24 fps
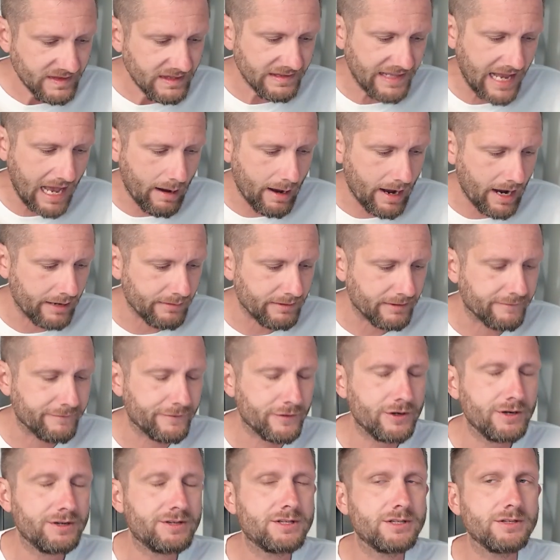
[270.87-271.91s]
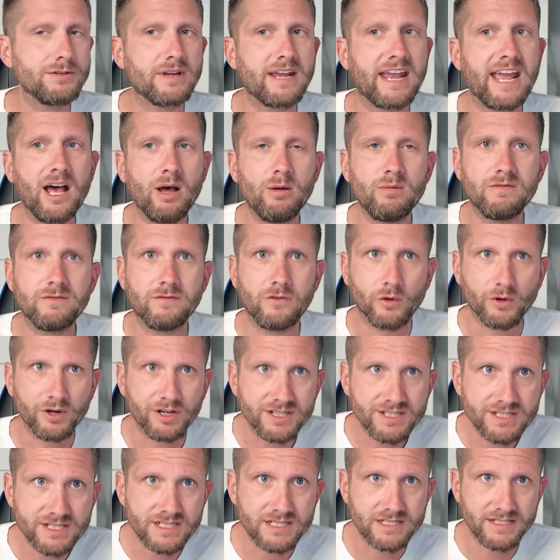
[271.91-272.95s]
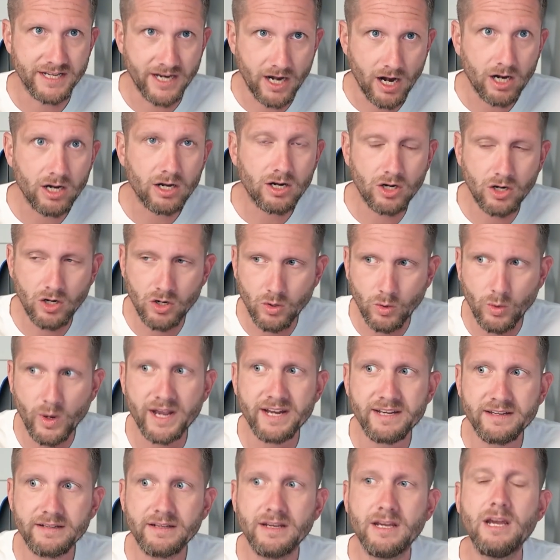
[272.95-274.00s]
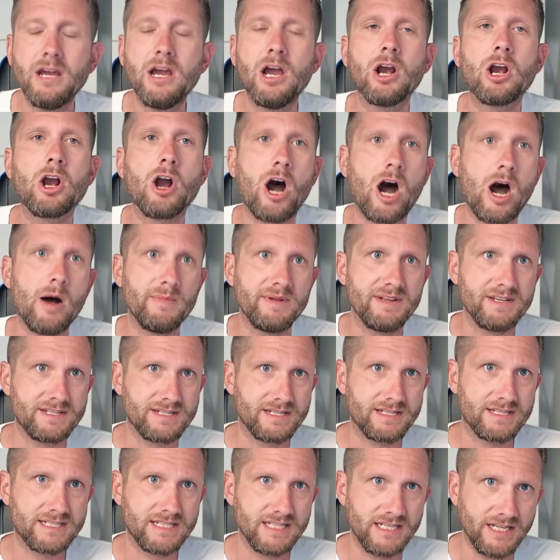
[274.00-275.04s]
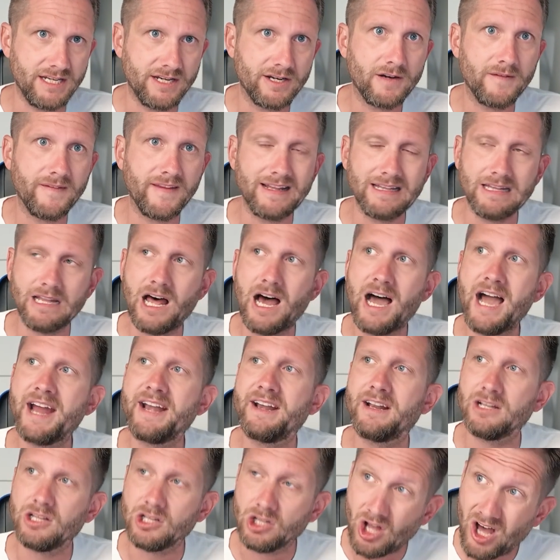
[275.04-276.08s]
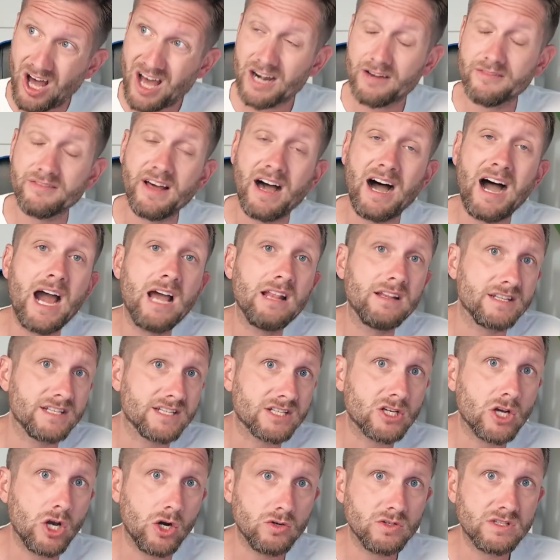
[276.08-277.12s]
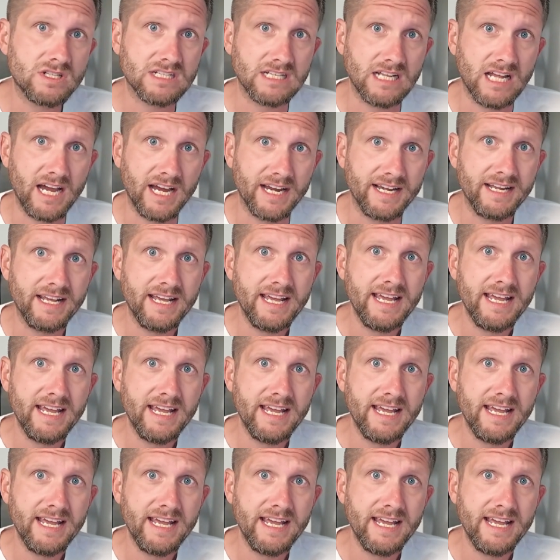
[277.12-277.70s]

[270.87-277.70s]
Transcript: Now, I referred to kelp forests. They are quite common to see here. They line a lot of the island's coastline.